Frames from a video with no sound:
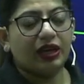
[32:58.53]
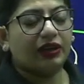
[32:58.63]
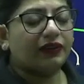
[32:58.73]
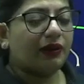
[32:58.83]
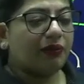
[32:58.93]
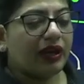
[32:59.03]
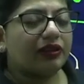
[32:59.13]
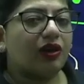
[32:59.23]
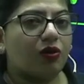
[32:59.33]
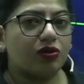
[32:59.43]
They make
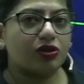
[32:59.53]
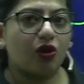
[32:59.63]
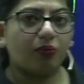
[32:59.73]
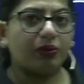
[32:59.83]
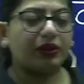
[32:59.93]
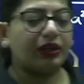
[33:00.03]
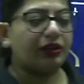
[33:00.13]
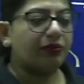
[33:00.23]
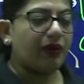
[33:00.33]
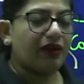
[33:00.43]
the host competent
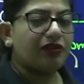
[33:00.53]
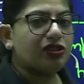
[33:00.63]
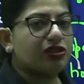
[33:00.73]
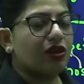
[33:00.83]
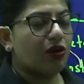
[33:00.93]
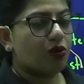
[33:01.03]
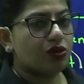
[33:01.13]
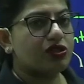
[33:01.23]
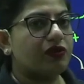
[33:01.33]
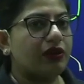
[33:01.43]
by which the
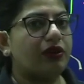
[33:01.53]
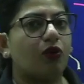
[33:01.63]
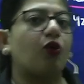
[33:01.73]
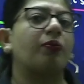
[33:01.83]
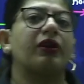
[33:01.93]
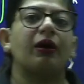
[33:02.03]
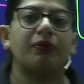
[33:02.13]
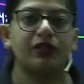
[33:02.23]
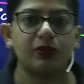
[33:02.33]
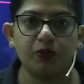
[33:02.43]
host will open up
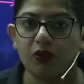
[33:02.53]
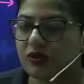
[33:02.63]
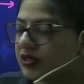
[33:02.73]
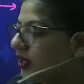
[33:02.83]
its pores.